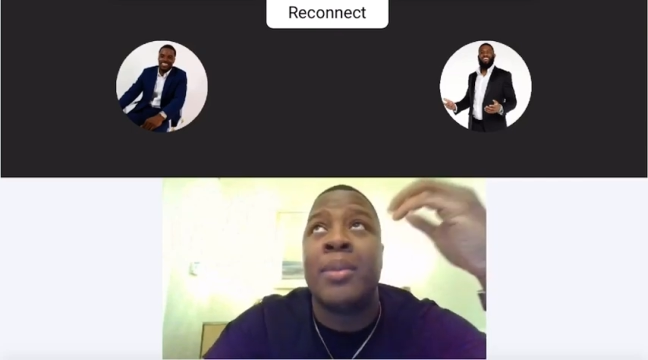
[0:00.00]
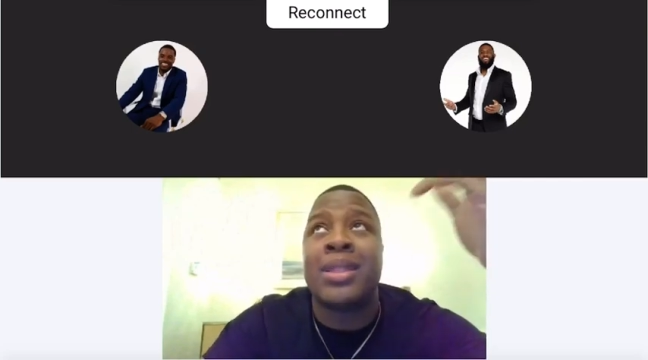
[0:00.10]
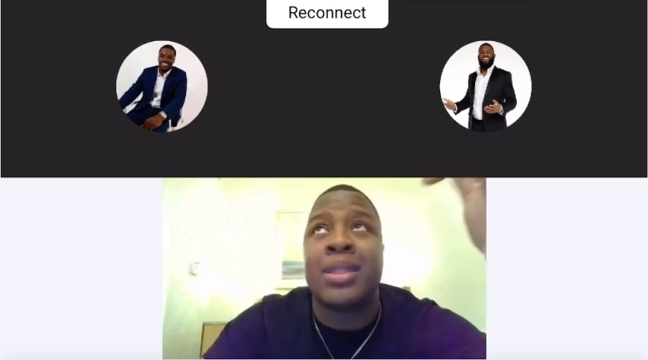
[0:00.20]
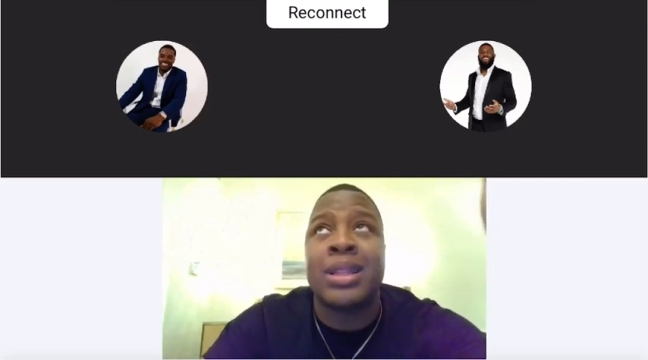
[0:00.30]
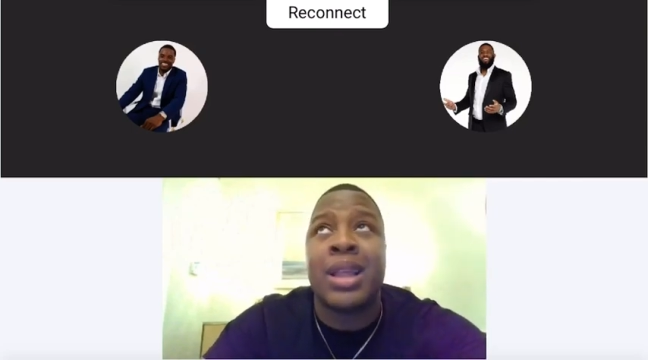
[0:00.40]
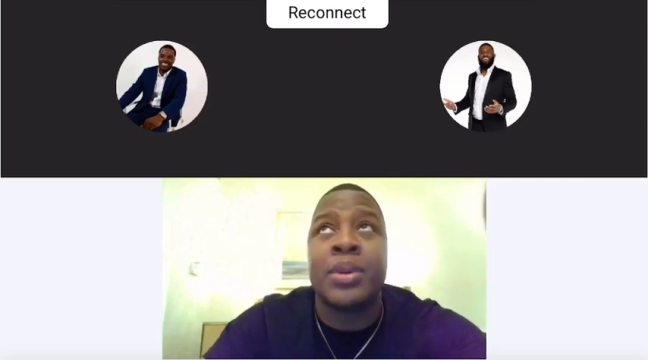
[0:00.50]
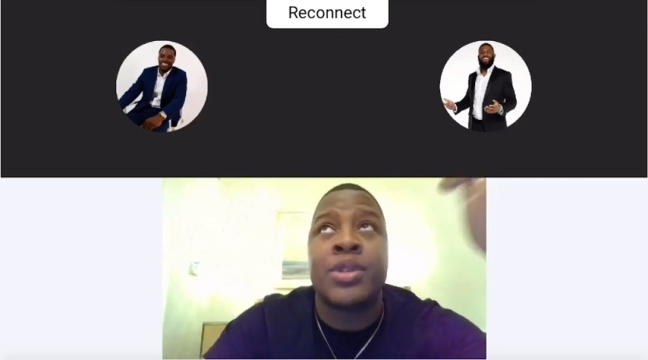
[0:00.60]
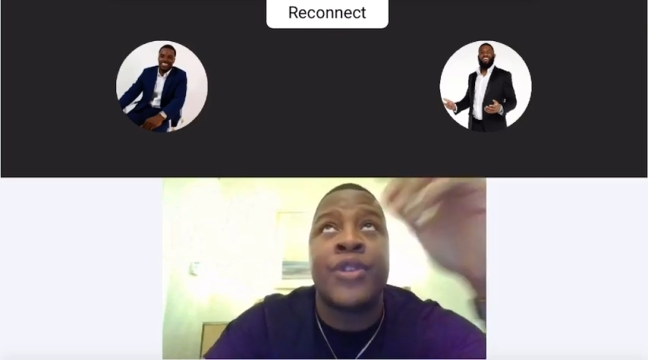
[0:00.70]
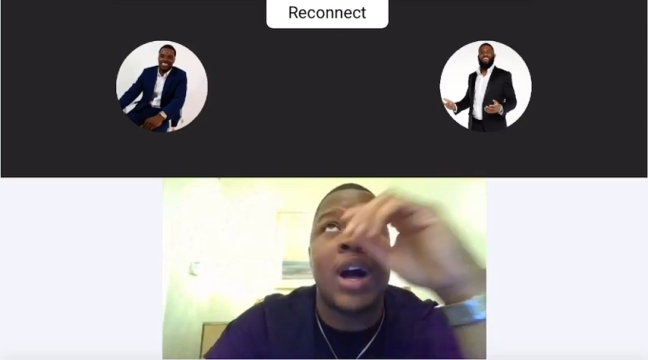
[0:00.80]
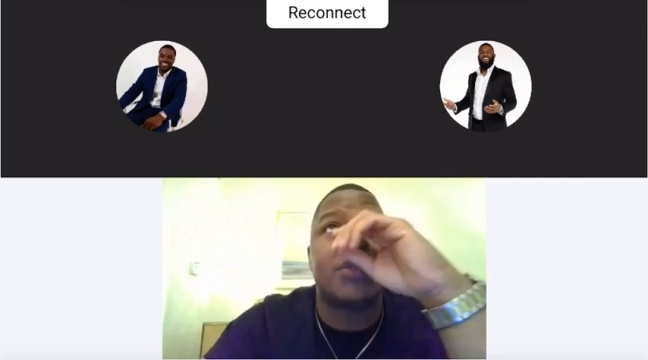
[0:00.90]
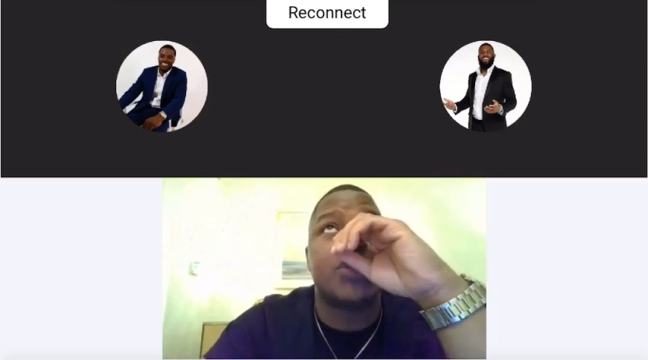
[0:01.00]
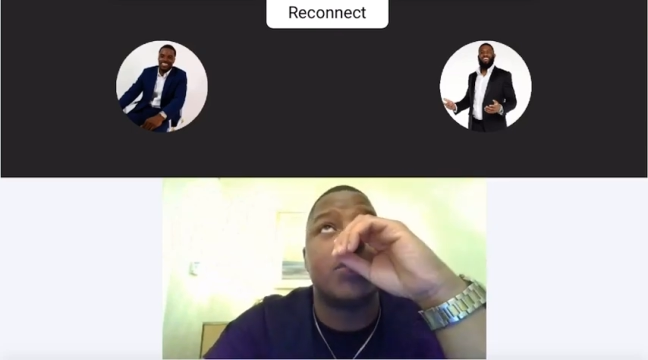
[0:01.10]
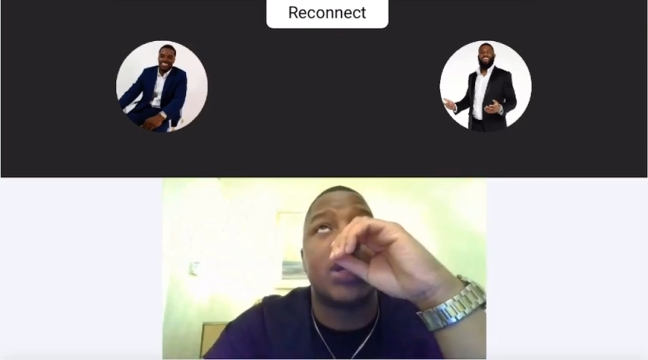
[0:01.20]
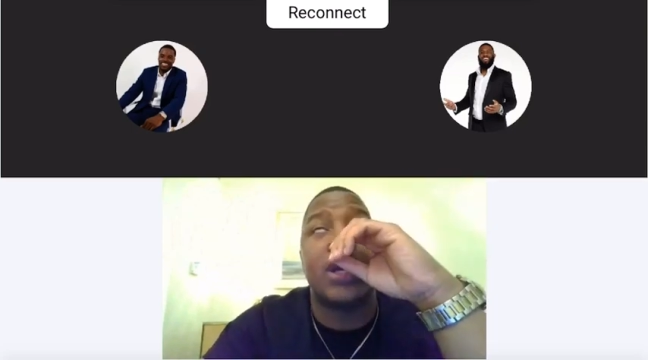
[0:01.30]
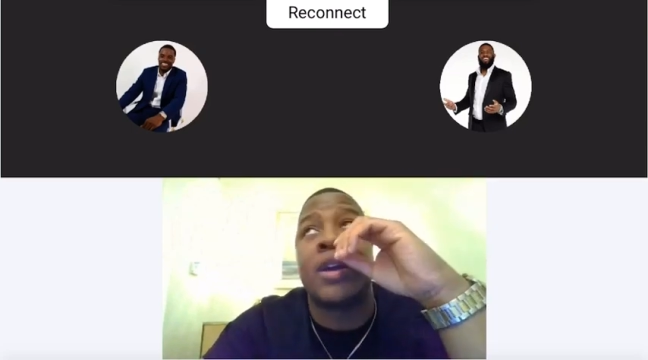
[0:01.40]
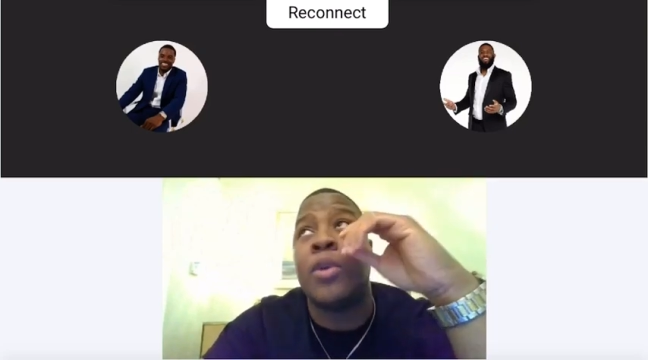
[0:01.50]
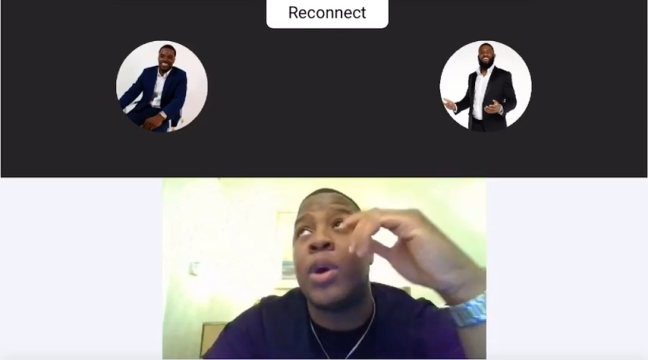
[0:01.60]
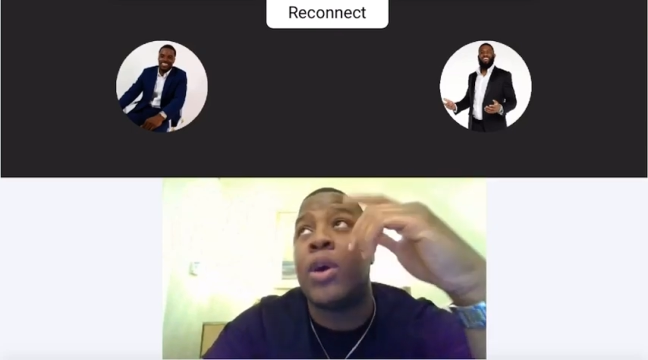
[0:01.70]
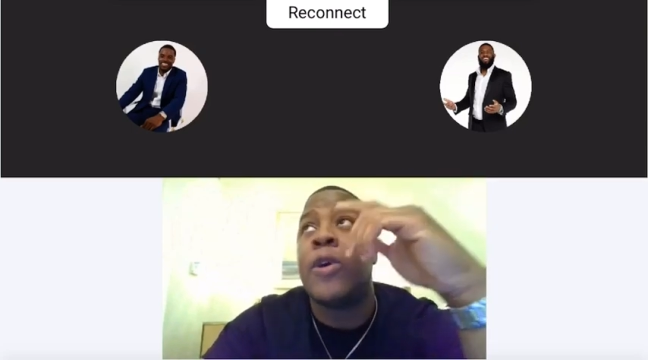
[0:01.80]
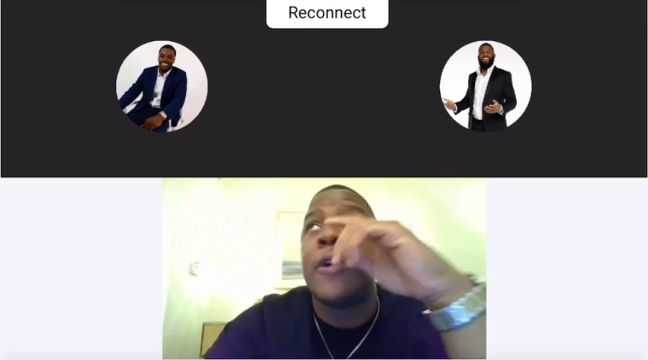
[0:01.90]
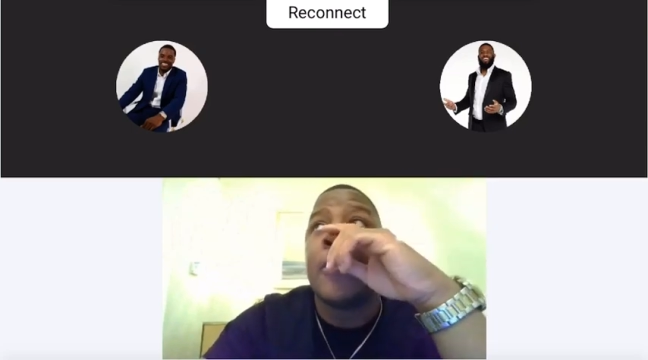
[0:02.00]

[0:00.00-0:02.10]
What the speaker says: I think that was 5 streams of income. Well,